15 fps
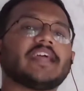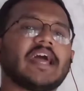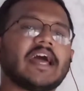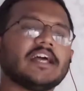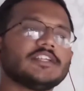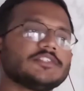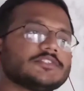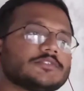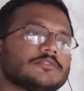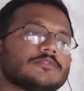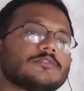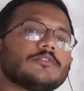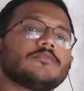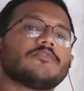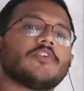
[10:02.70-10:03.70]
has
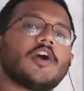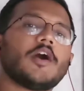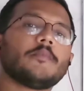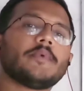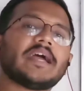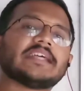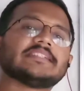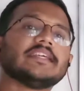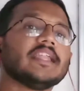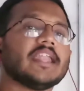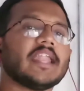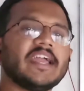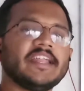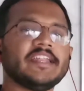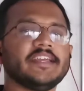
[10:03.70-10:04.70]
to form as a
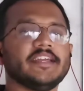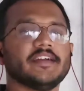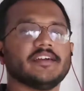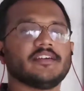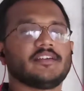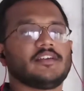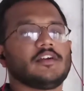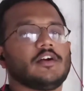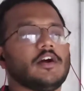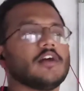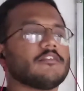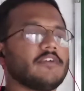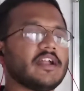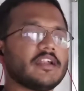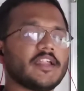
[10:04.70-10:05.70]
lining or
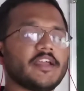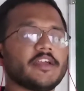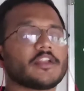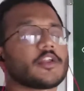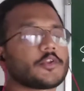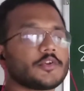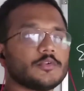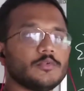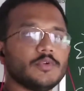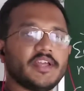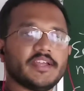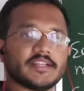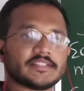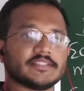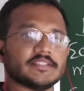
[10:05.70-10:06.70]
one layer or two
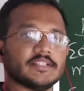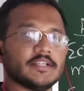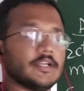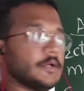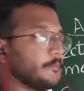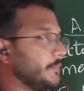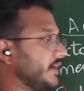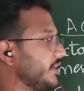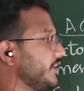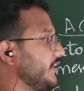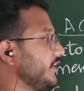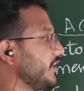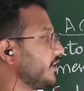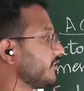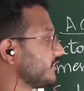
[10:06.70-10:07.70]
layers. But
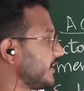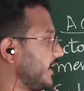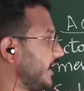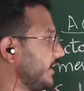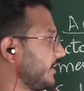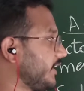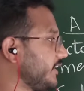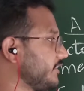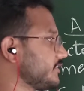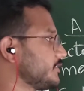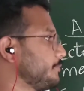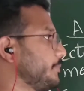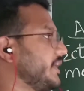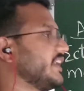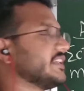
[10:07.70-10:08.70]
here the entire
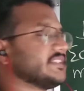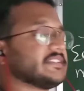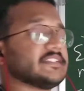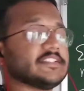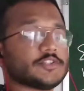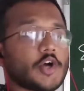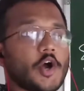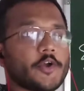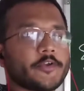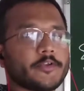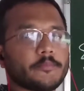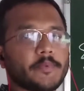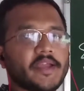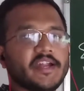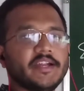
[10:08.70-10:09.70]
space is
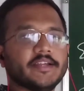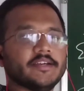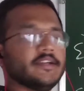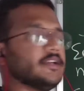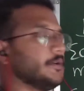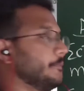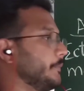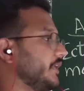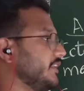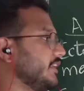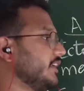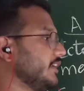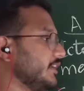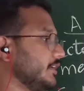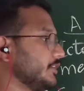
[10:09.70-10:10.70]
occupied by
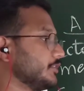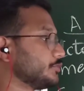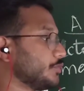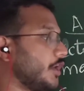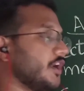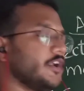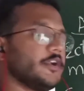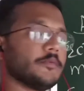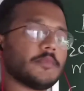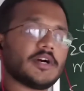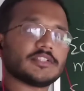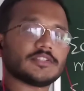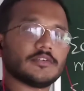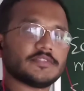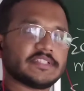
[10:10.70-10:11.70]
the solid
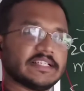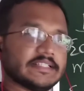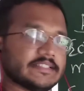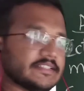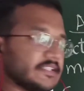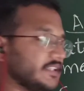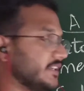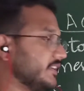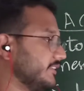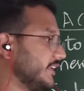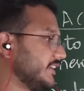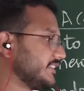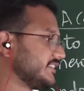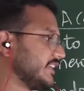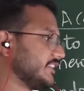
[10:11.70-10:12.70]
mass of cells.
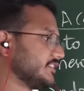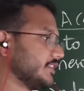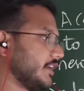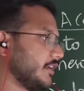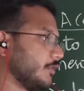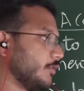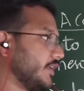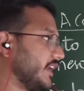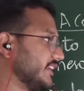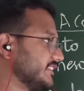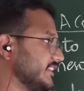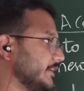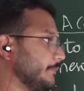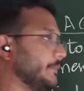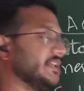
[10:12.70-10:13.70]
That cells are known as
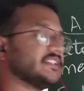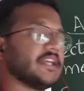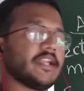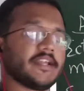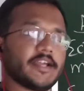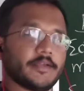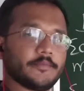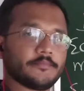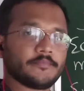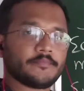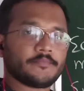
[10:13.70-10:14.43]
mesenchyme.